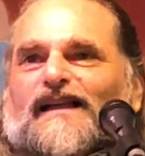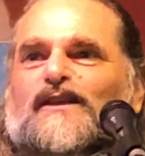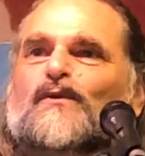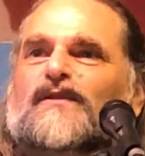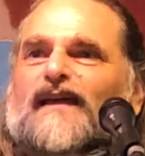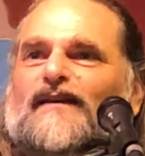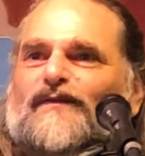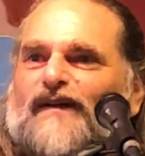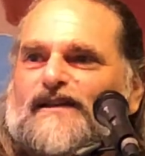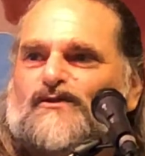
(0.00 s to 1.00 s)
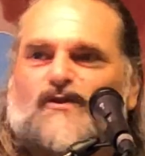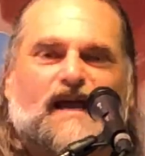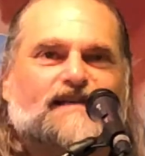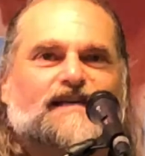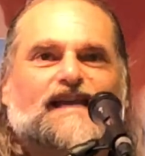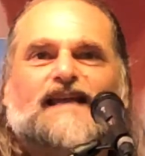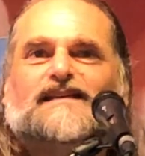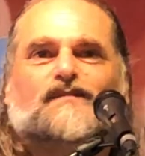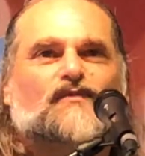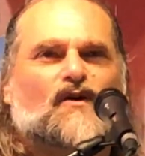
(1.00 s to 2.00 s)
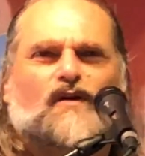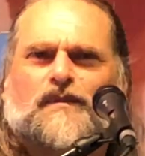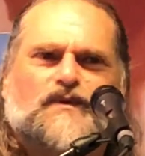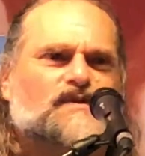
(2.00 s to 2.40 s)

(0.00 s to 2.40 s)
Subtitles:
youth adventure education program.